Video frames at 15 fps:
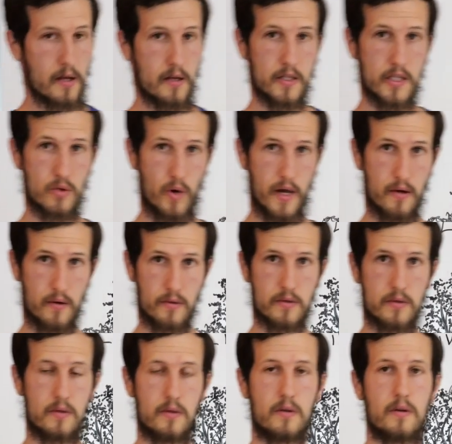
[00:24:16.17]

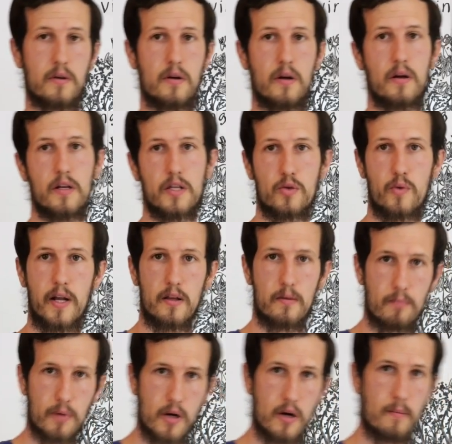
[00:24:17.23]
Swales. Swale and
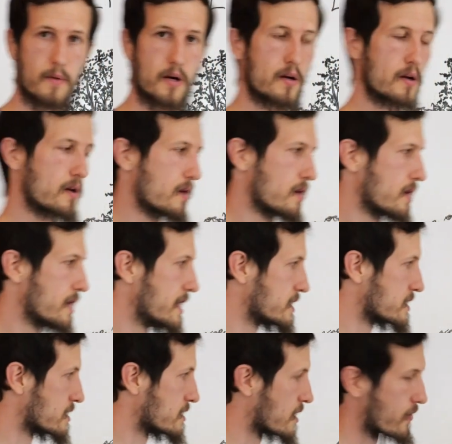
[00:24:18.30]
berm
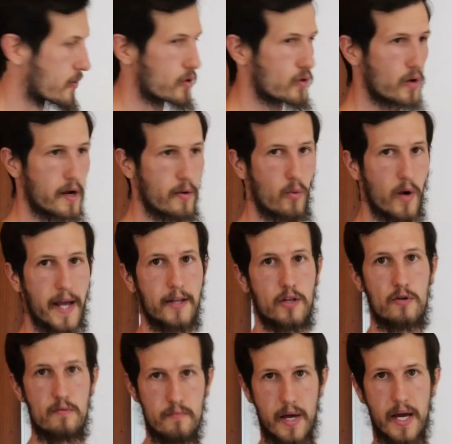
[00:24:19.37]
is another great way
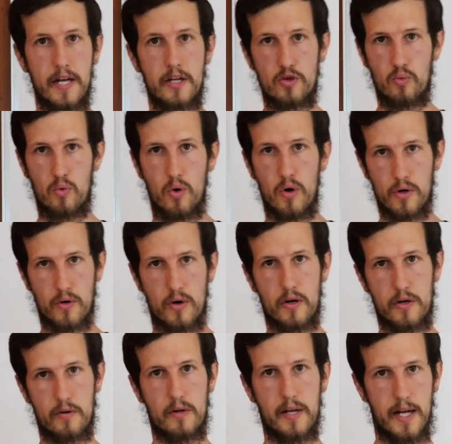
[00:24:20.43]
to manage water on
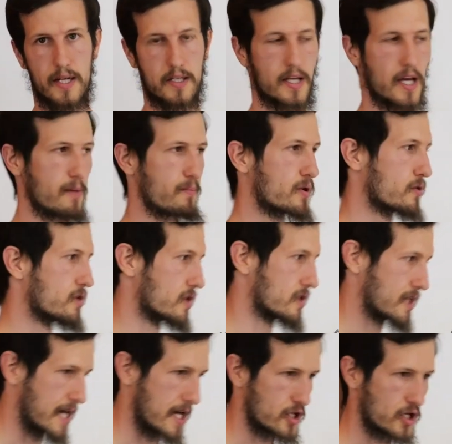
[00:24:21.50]
your landscape. You're just
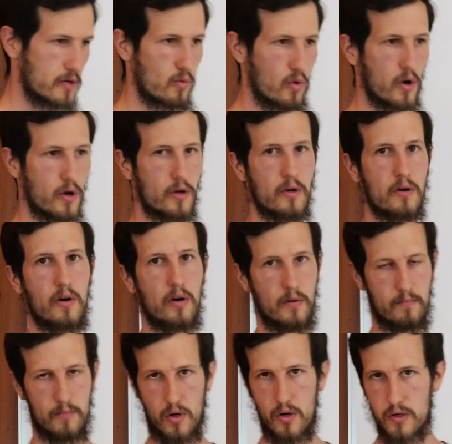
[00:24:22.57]
catching water
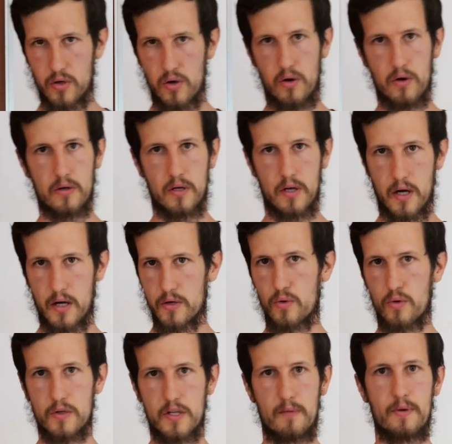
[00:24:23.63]
on
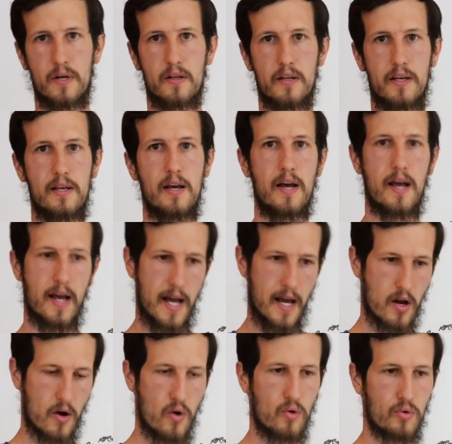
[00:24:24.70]
contour typically
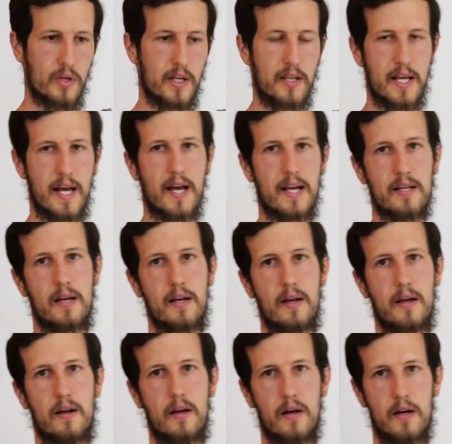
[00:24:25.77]
and holding that
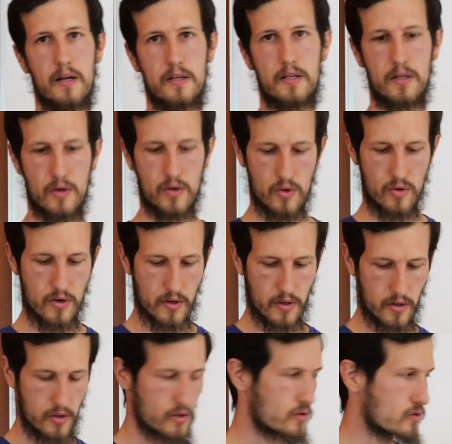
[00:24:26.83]
until
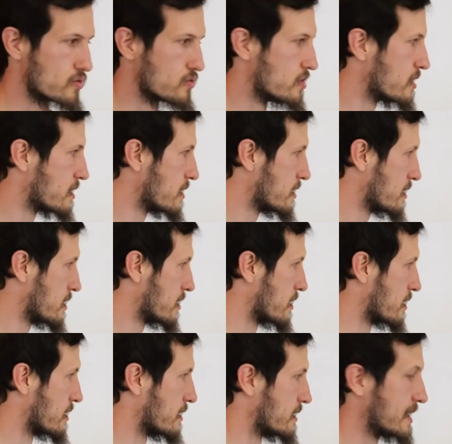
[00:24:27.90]
you
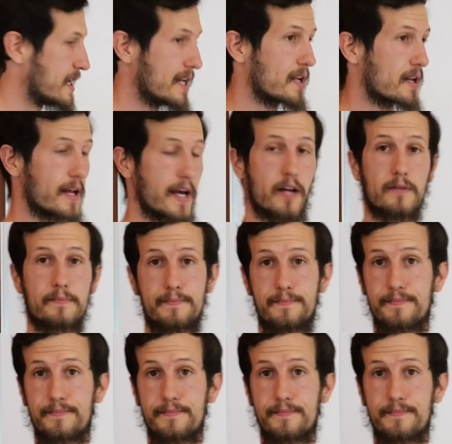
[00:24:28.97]
need it later.